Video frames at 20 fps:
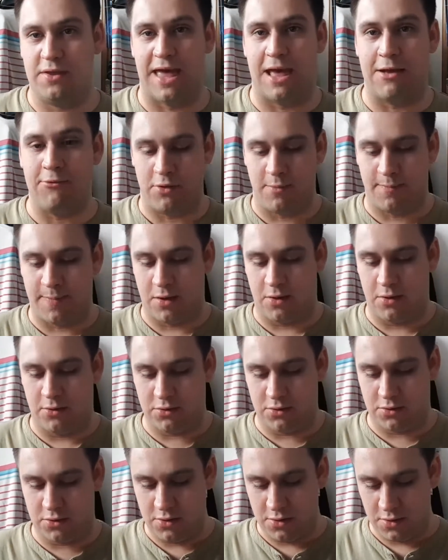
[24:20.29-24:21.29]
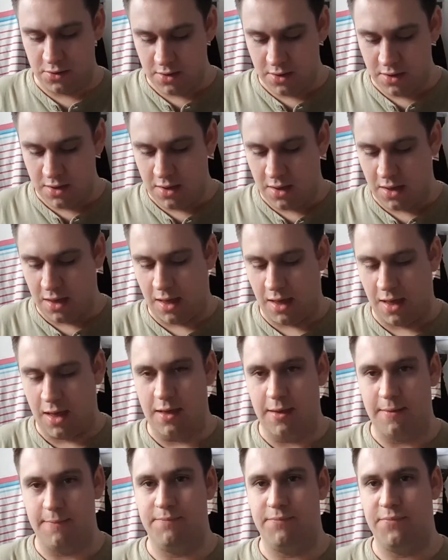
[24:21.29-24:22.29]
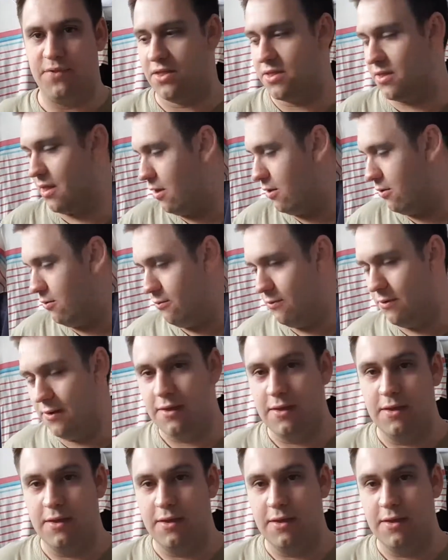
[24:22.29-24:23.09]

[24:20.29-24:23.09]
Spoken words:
counterpart. So